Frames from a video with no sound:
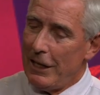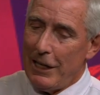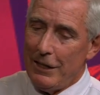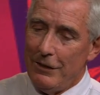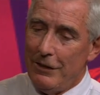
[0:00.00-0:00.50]

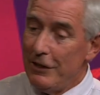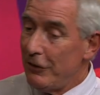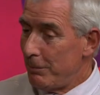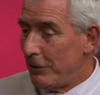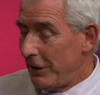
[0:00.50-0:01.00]
And
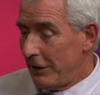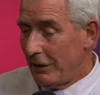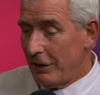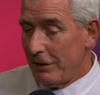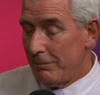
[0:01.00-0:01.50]
this
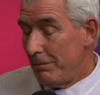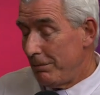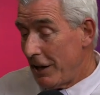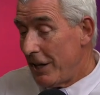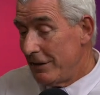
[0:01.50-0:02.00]
particular
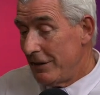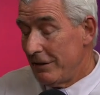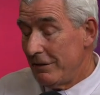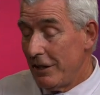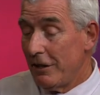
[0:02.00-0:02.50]
plane
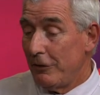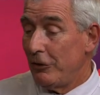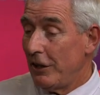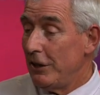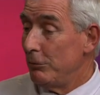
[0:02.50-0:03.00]
that I've
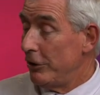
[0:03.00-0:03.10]
seen,